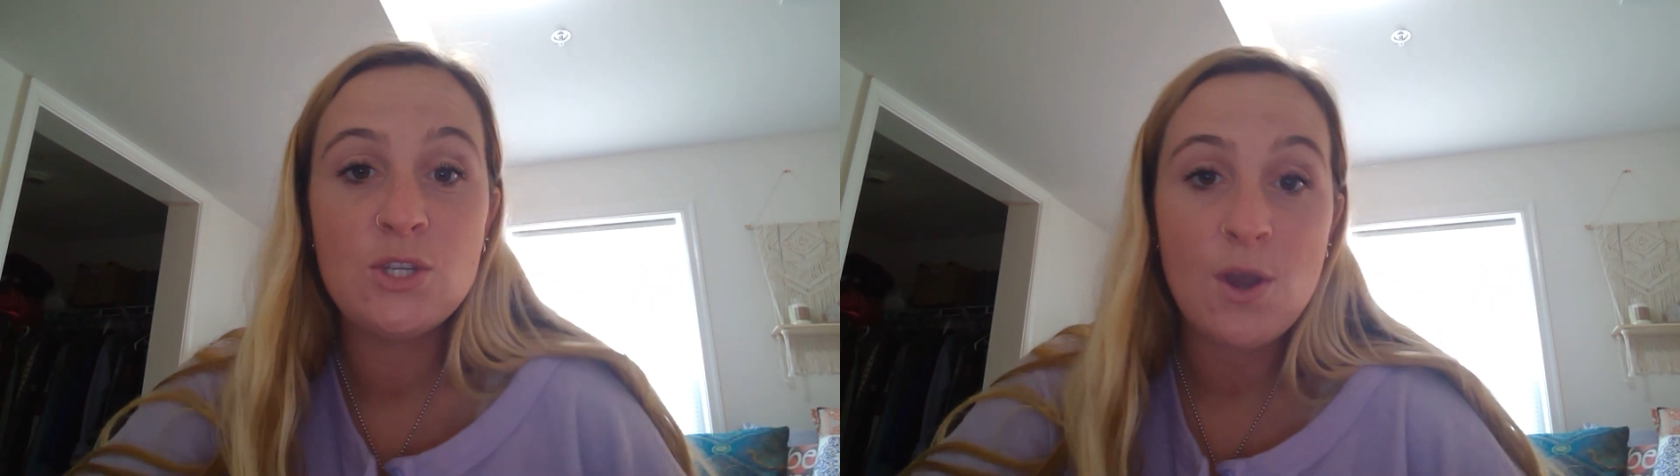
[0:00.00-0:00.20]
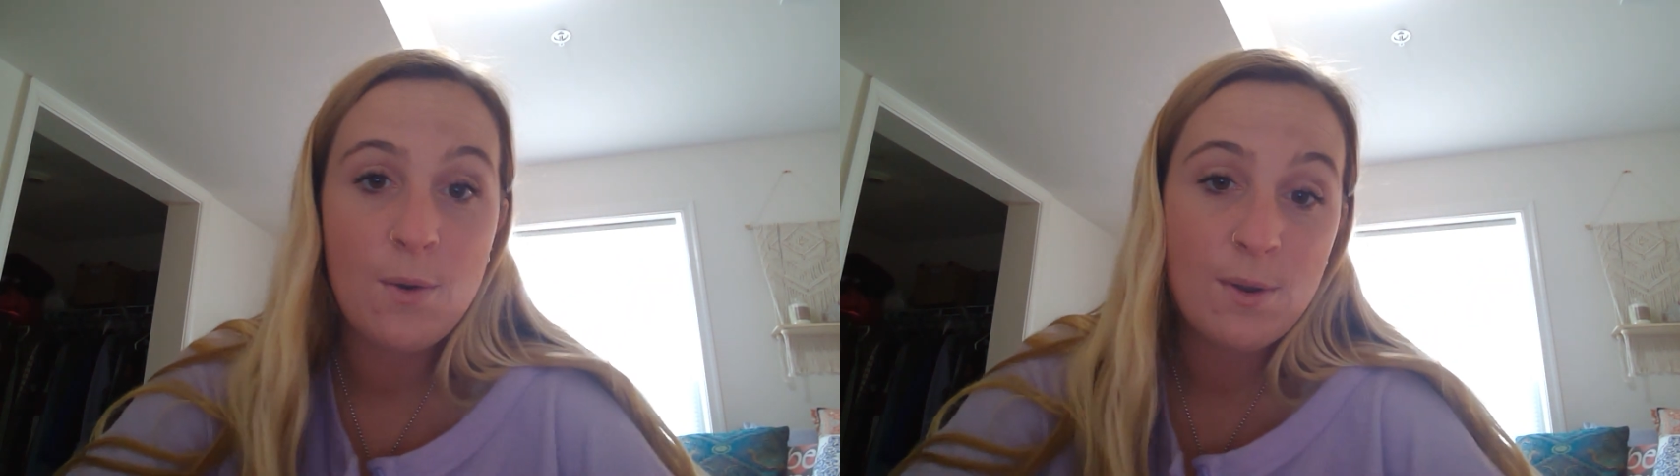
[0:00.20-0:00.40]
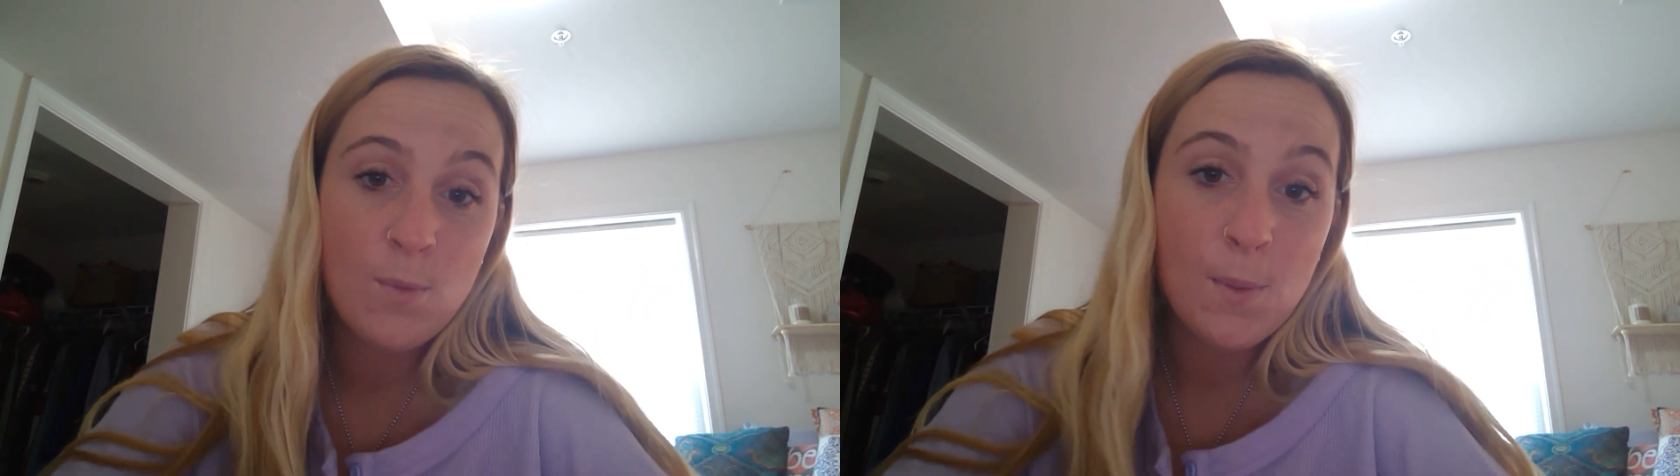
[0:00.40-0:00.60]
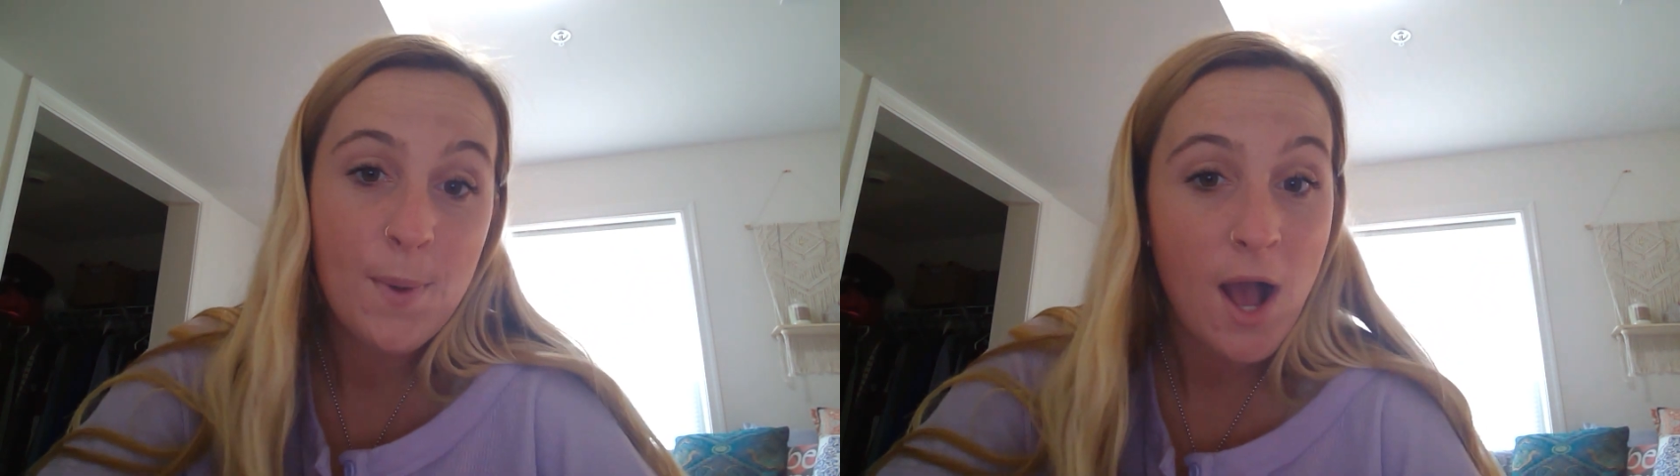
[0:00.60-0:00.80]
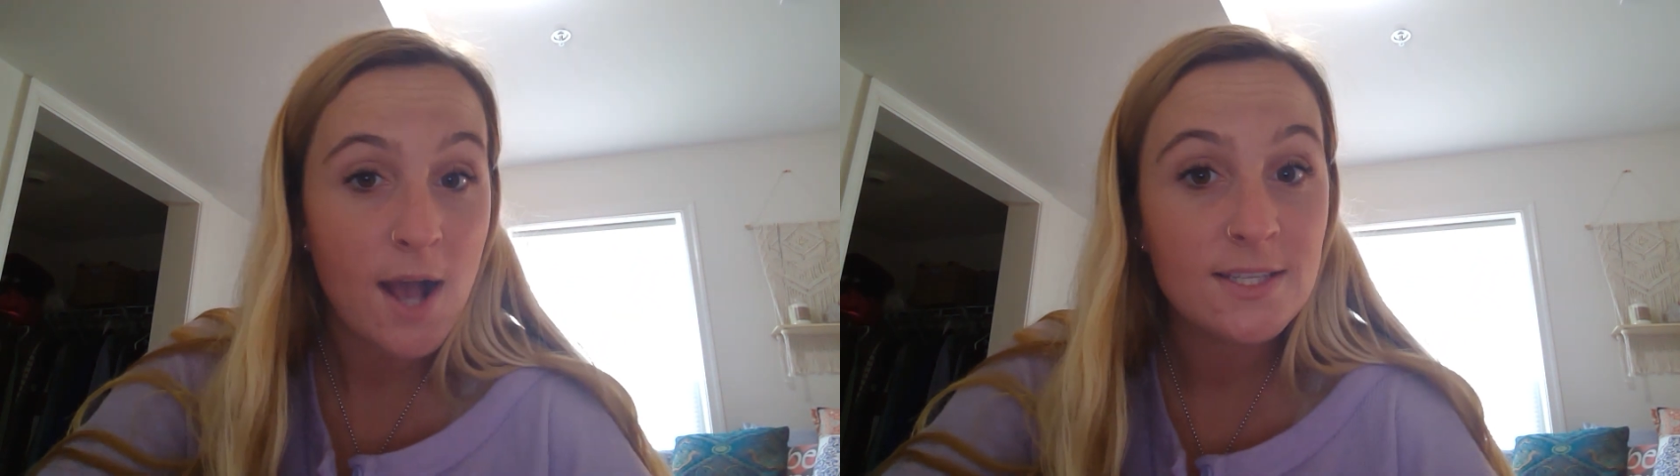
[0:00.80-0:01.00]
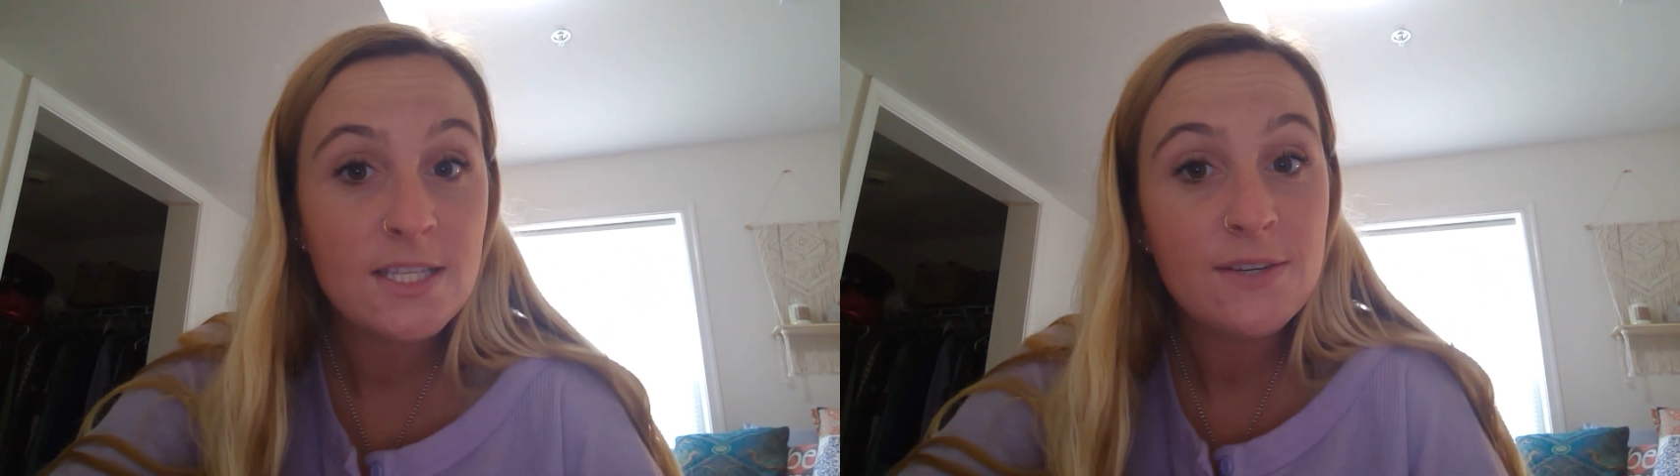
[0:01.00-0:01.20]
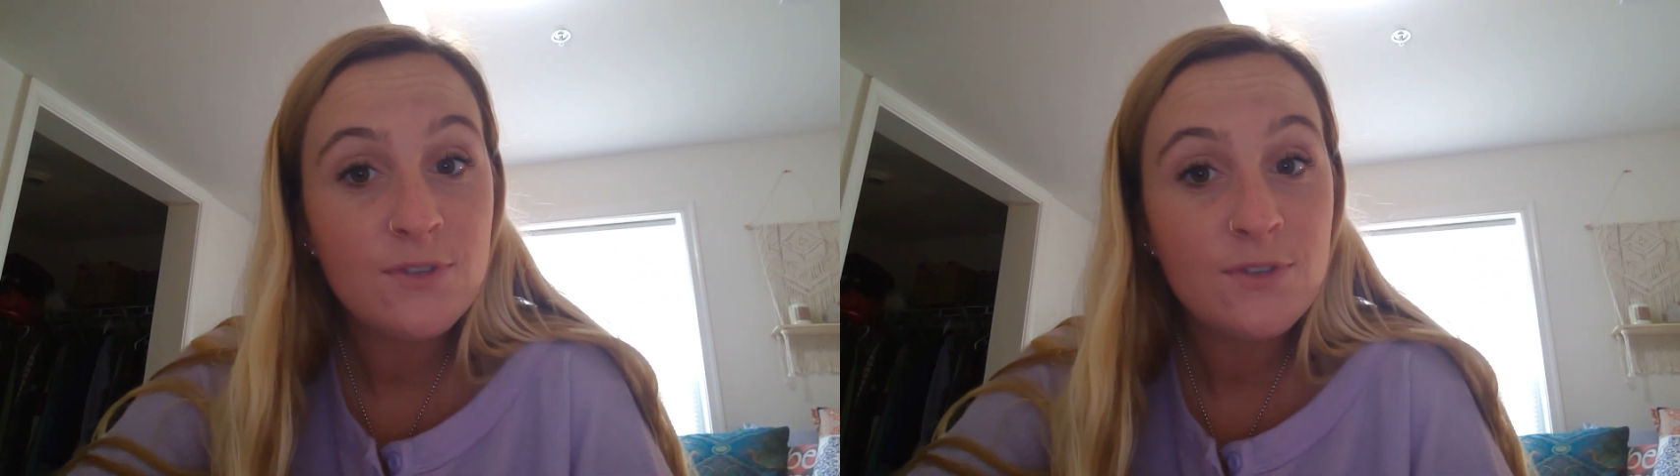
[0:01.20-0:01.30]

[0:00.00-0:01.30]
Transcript: to go in a more positive